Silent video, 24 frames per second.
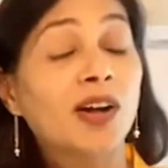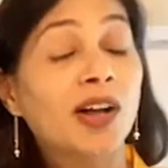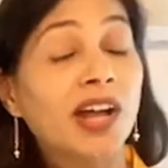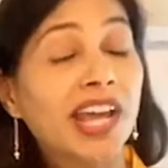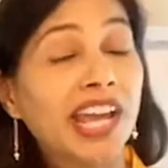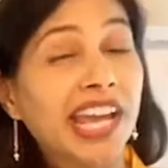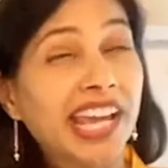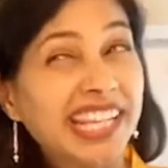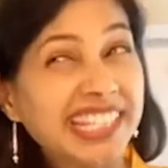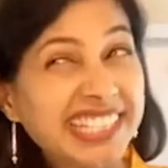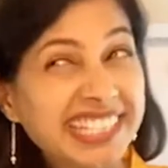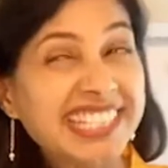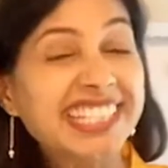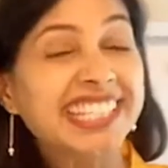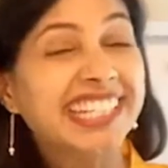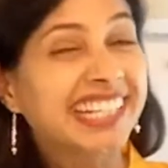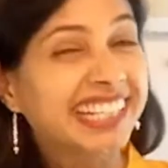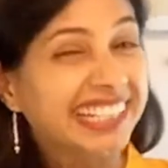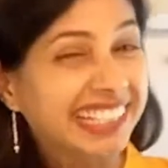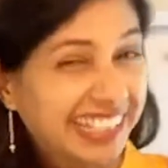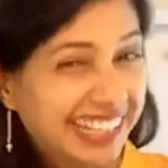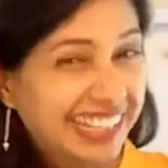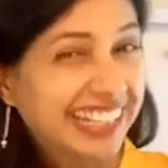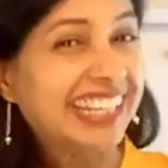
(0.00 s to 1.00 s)

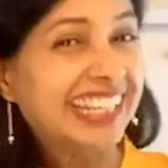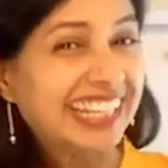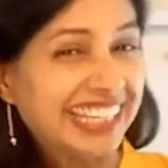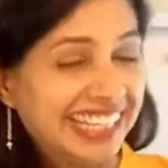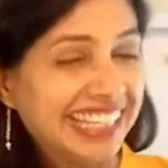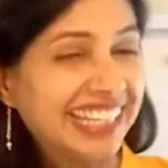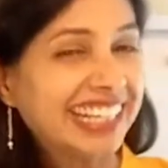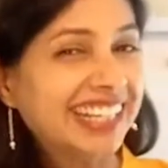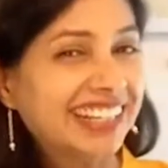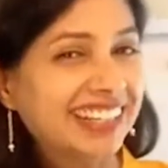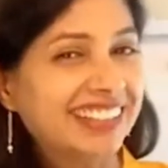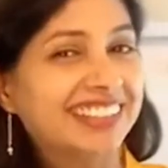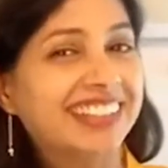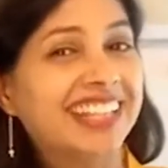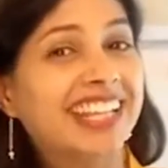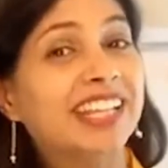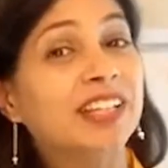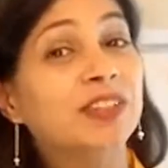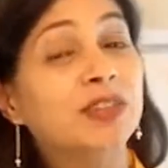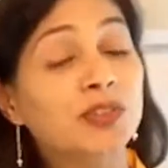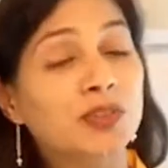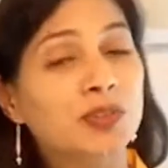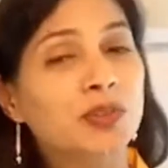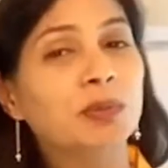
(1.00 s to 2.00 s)
ancient Greek, they
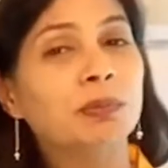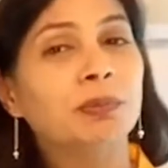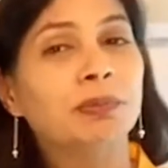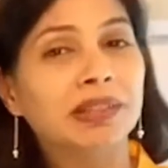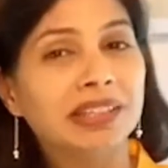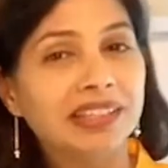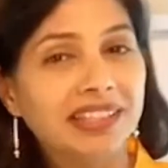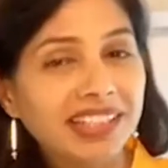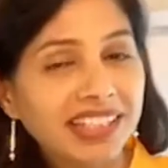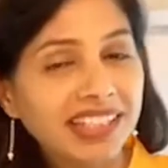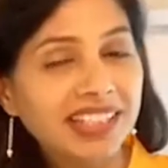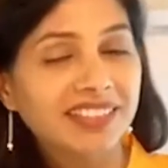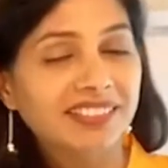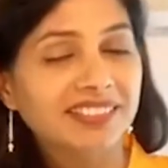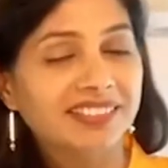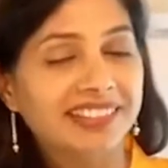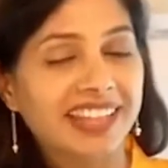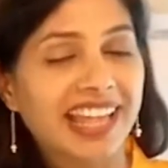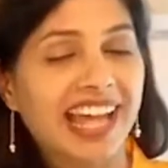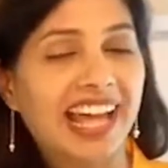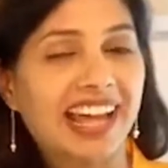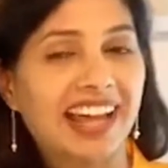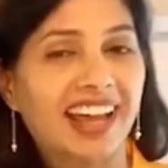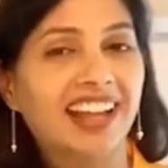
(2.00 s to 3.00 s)
used to believe
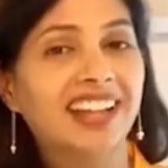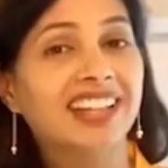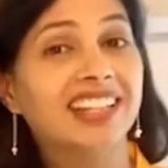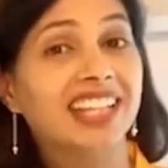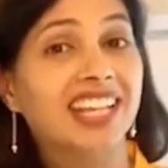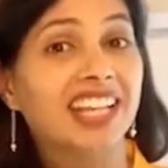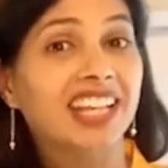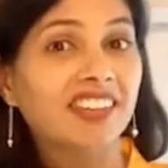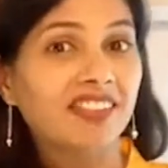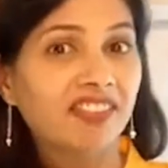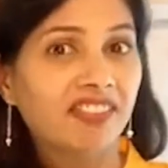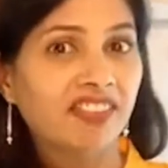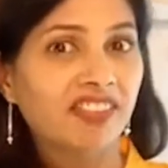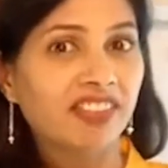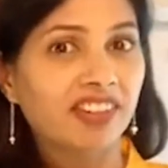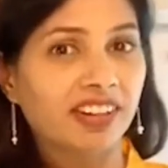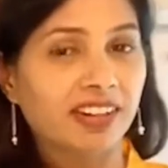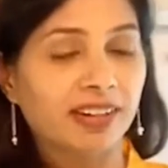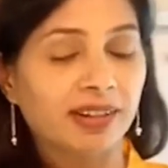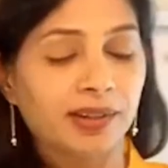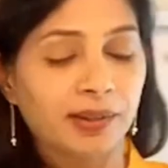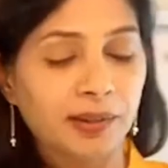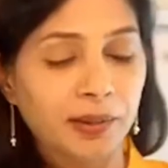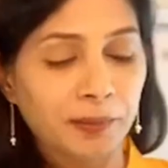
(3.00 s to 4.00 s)
that if
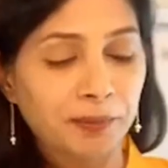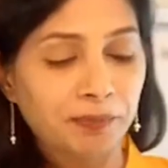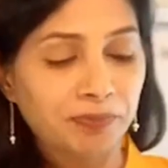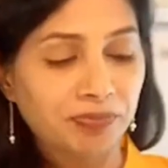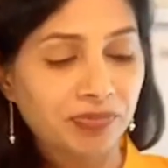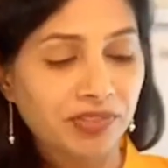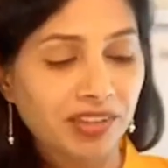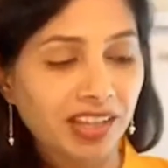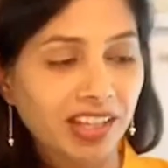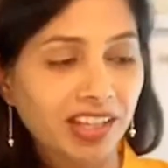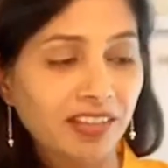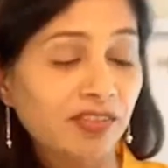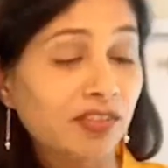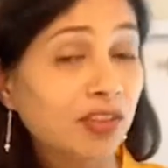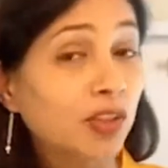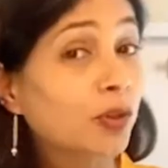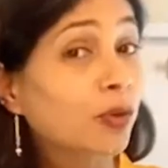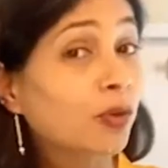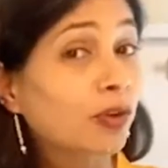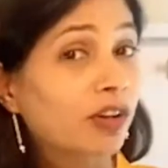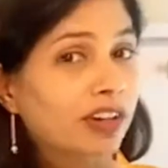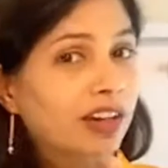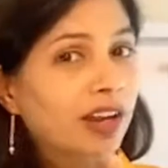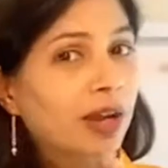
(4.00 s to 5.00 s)

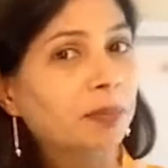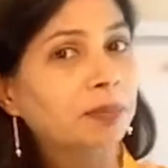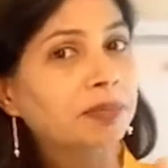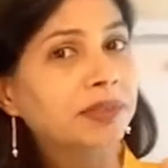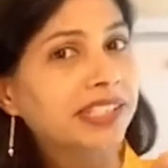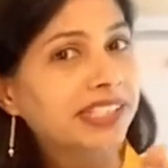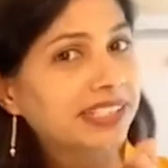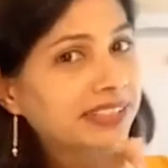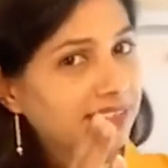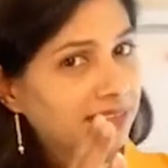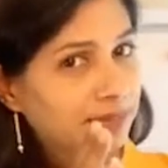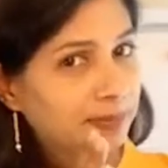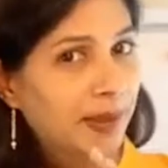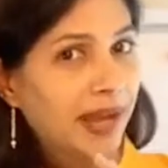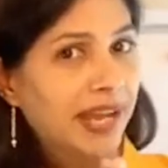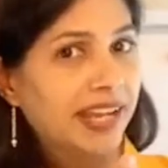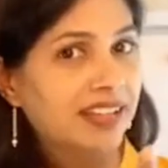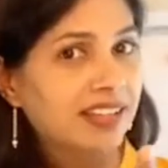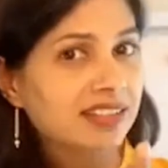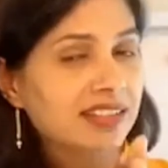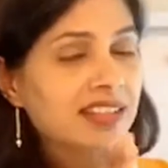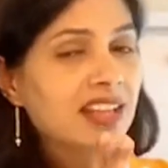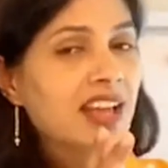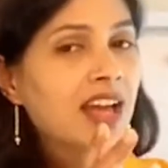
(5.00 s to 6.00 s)
you rub this
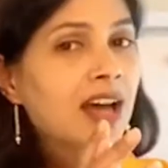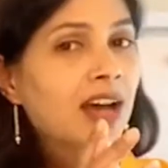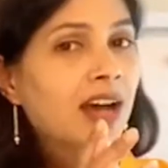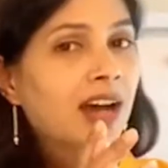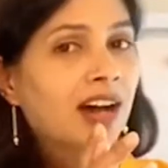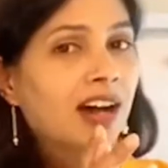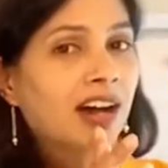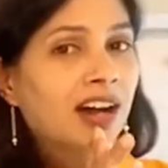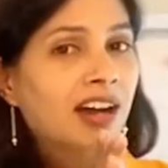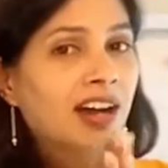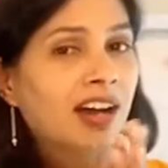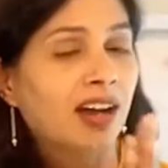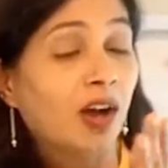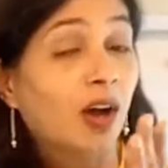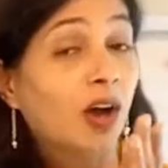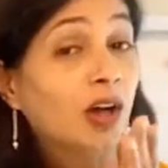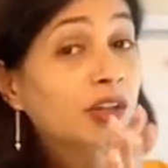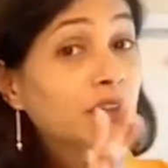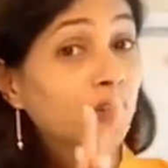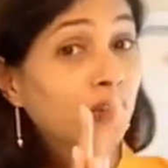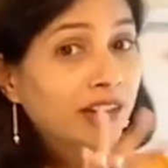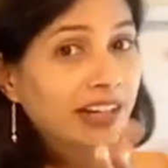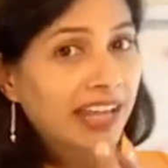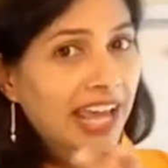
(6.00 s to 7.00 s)
spice
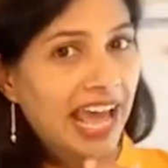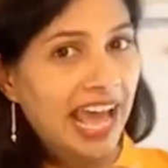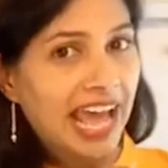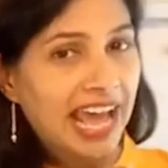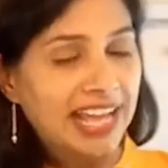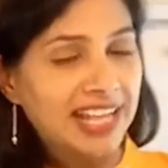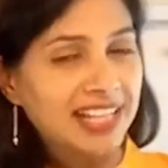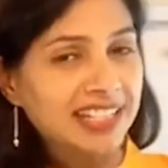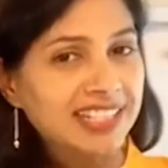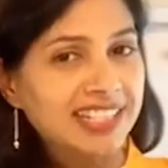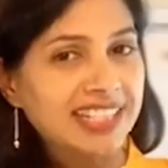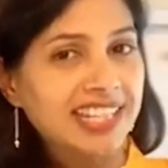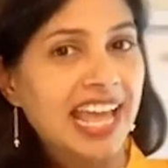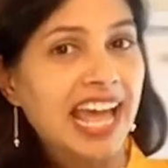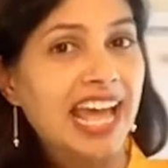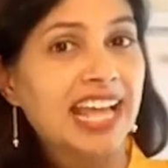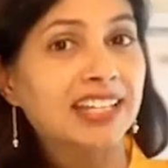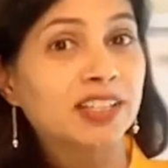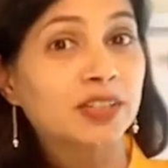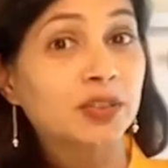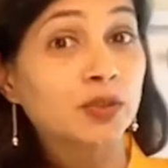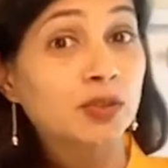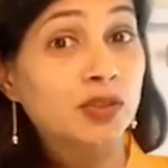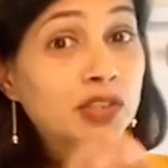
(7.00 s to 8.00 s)
on your hands
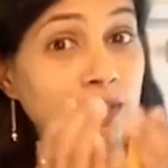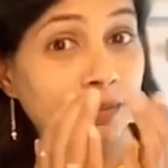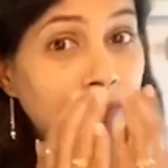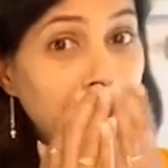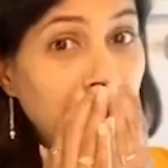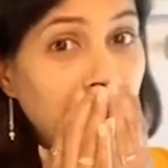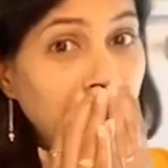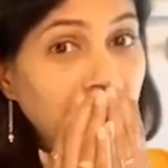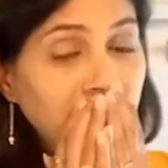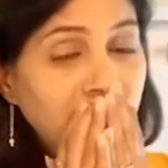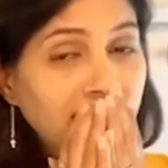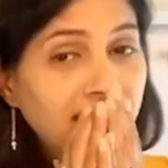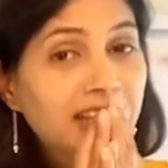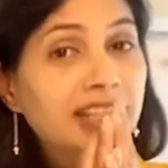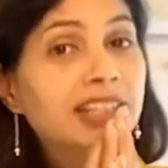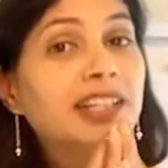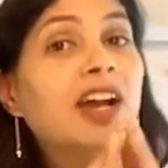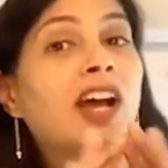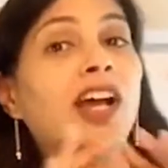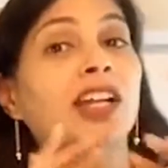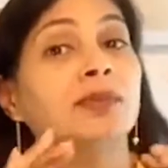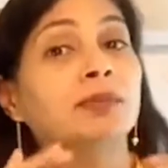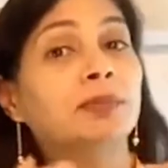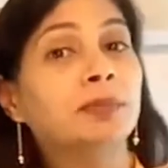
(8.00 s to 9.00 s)
and you smell it
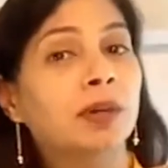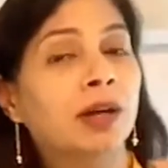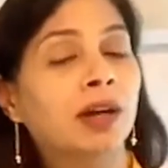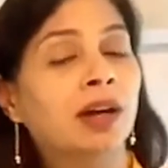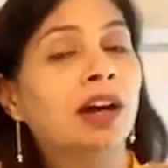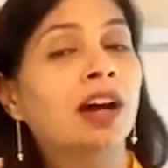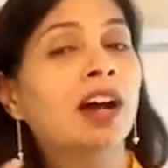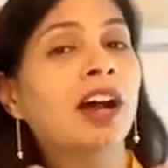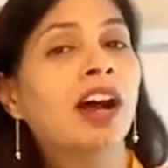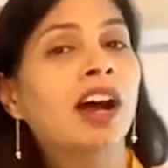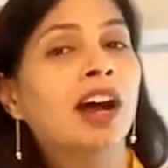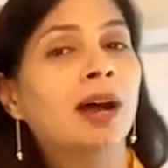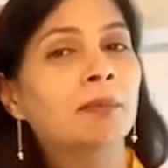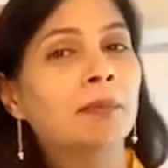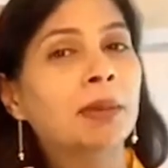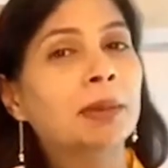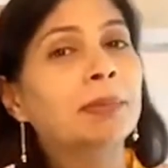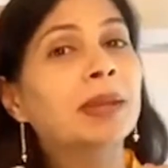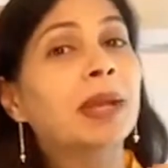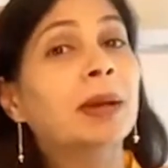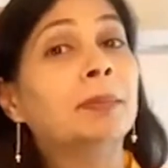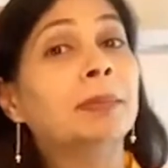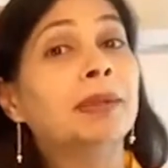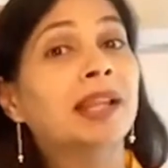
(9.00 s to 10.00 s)
and
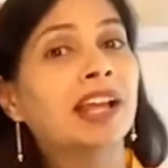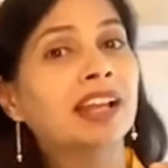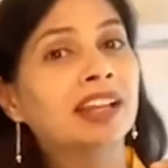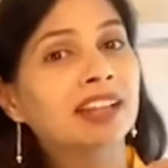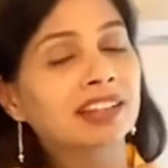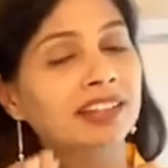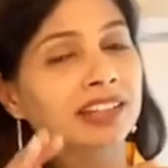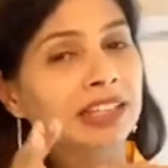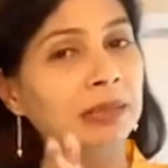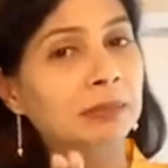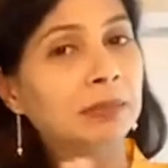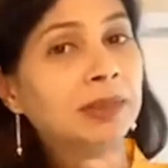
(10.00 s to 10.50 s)
maybe apply a little